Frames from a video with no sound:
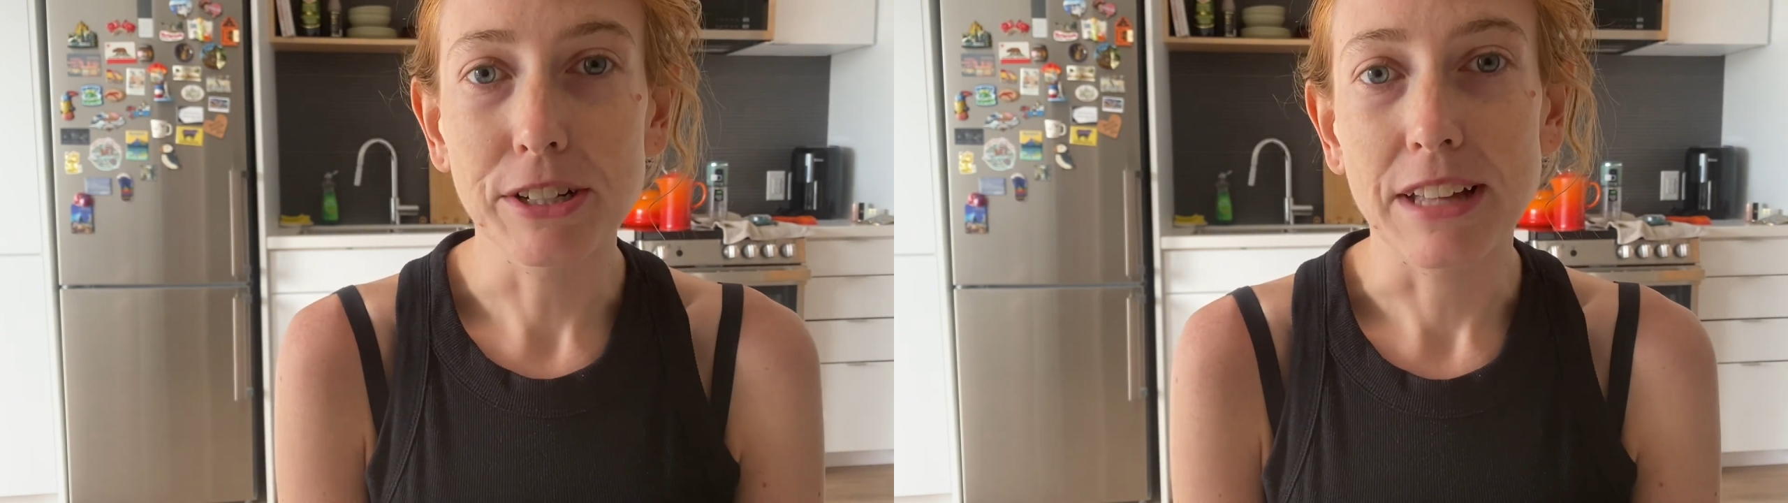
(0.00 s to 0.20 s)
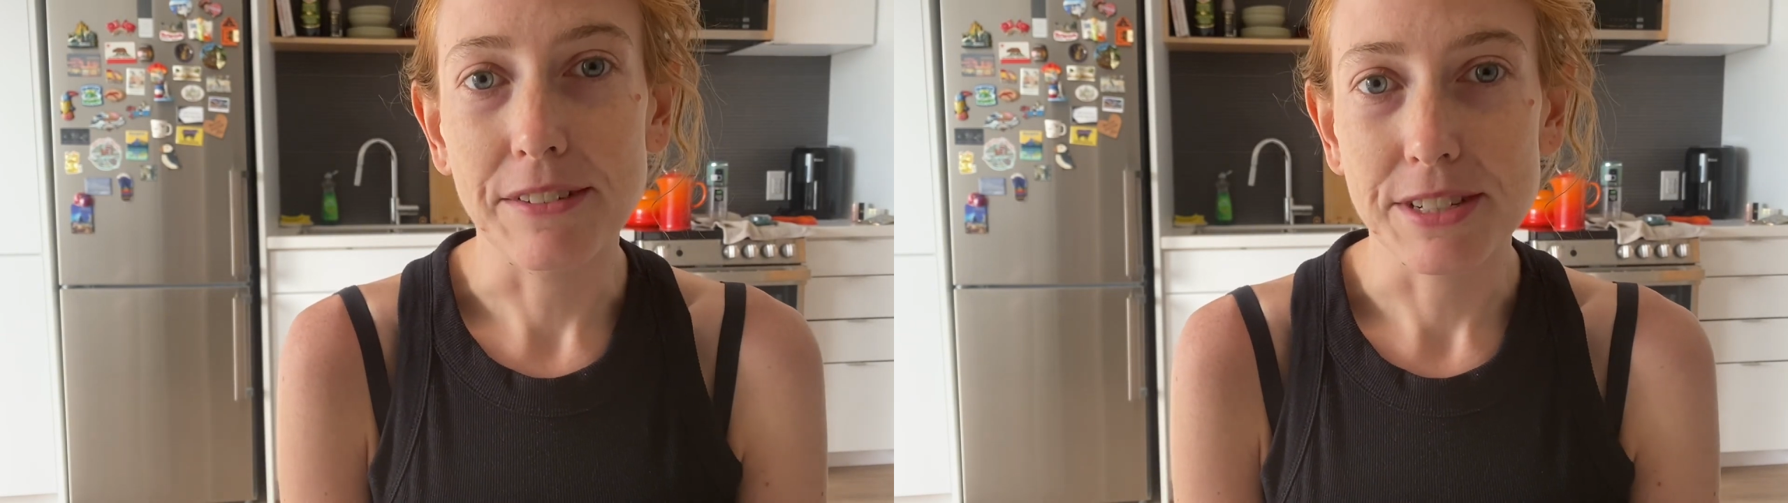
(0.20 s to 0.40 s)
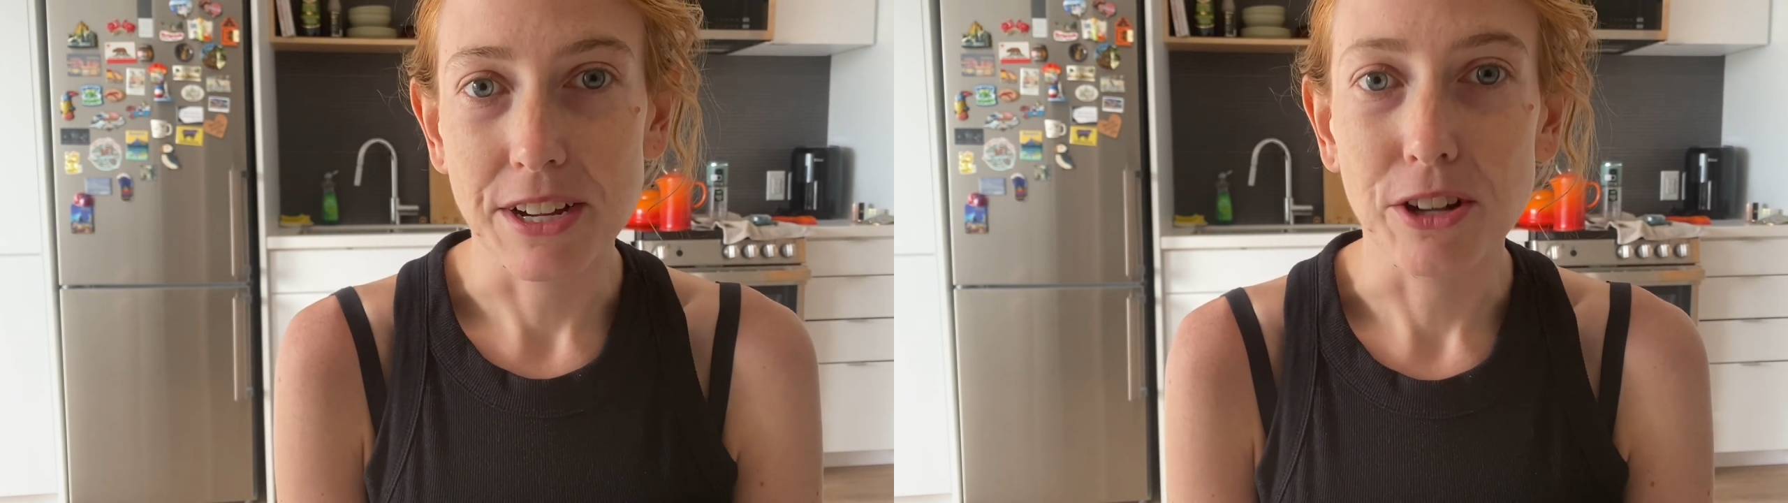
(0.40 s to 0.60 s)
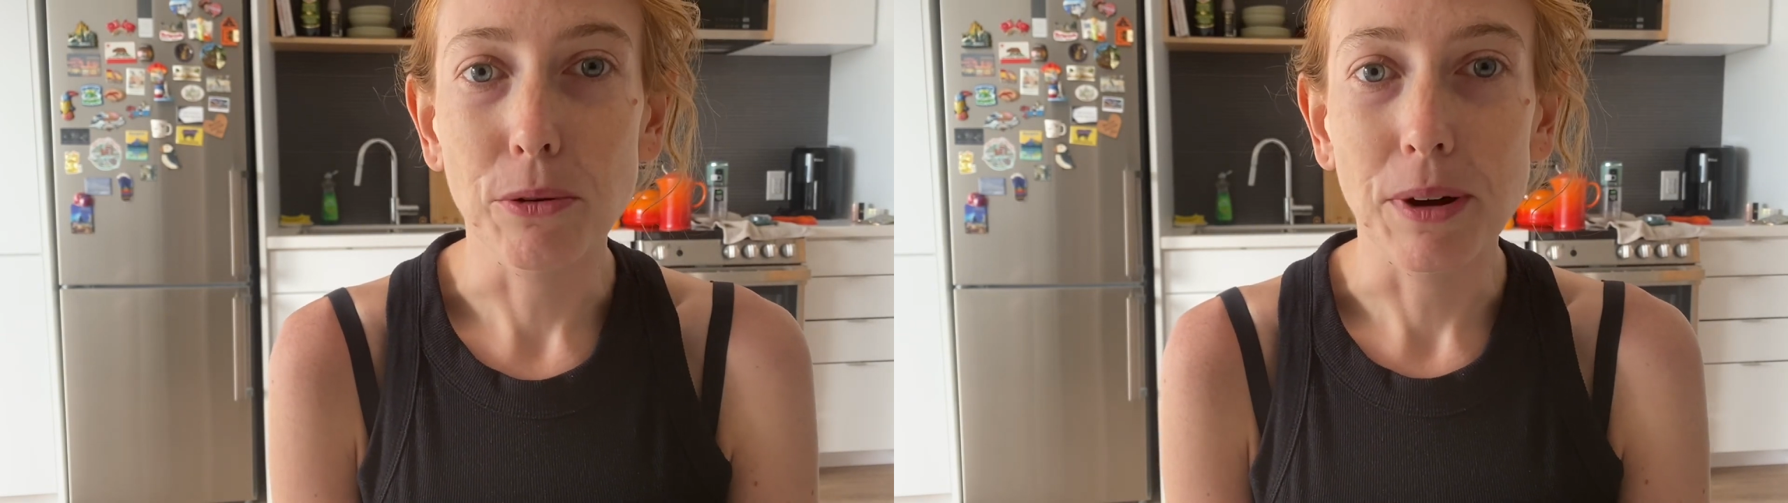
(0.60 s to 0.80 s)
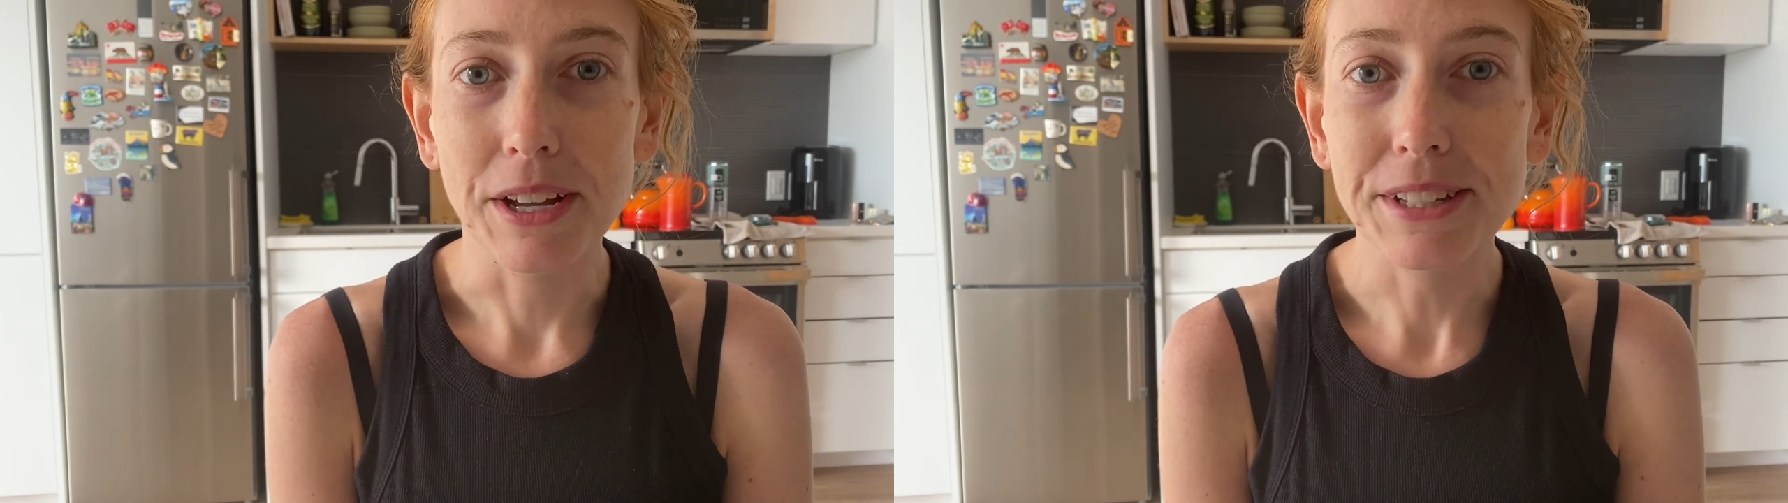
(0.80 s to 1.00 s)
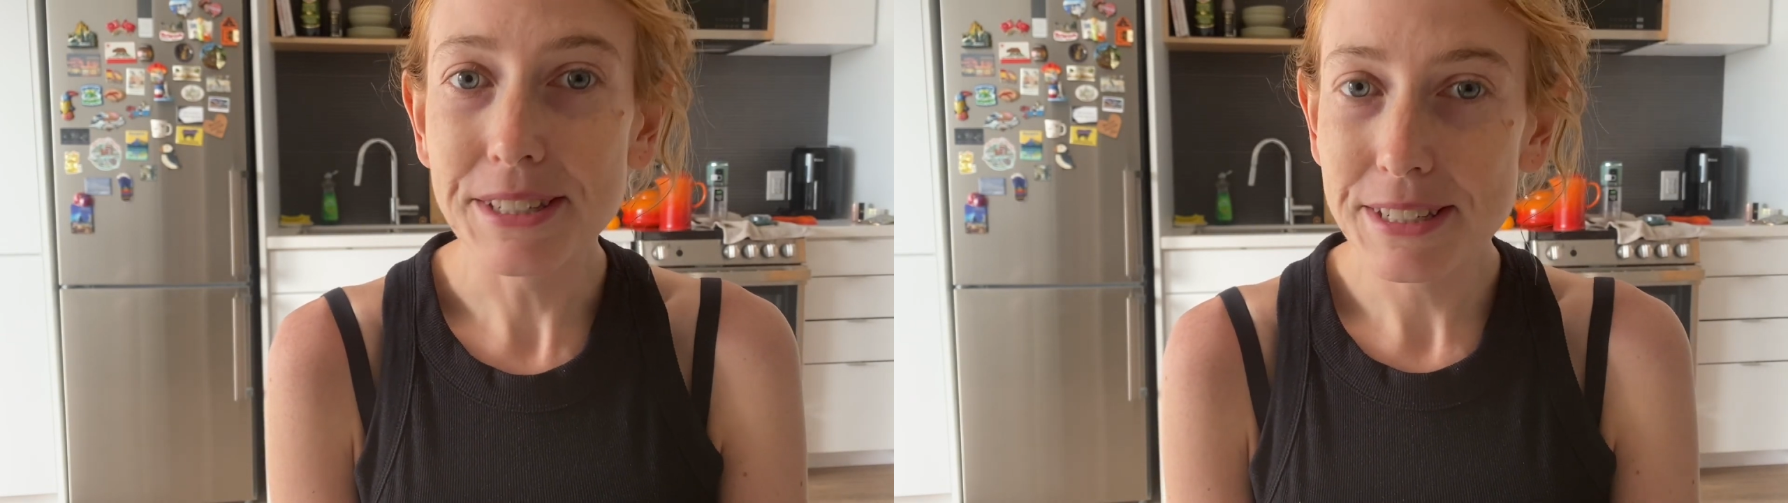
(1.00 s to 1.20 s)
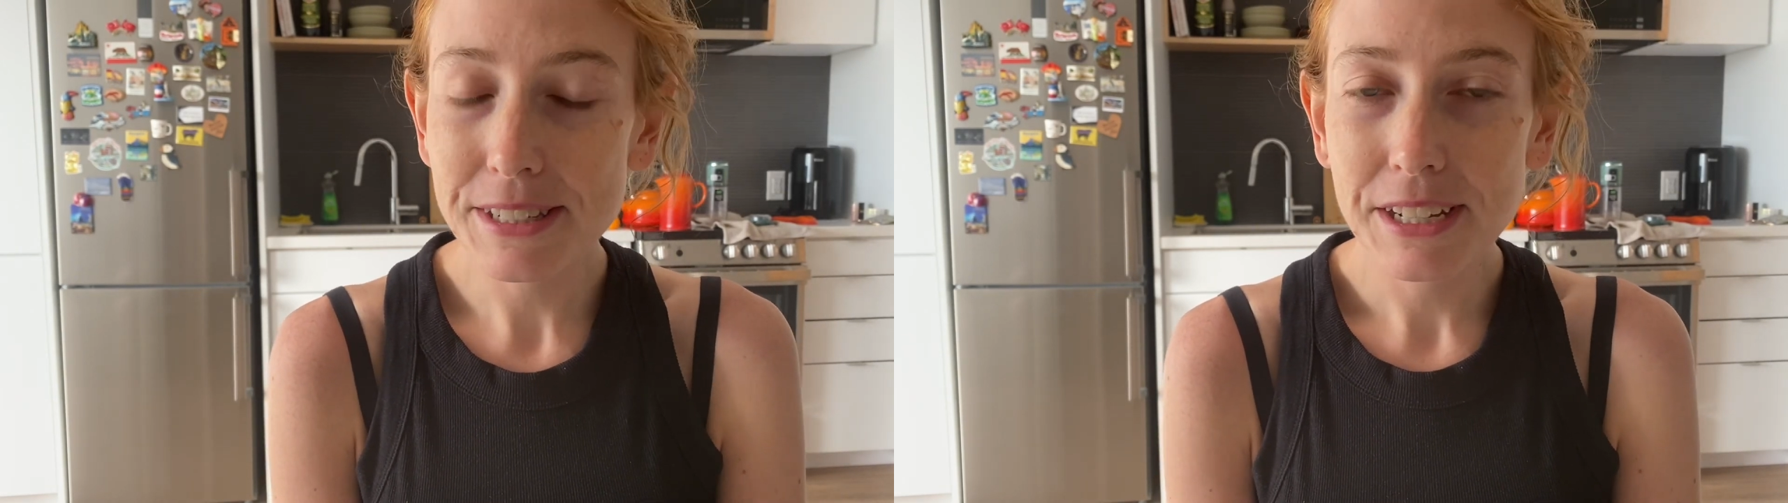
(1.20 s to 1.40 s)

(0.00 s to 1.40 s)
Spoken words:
lifestyle was,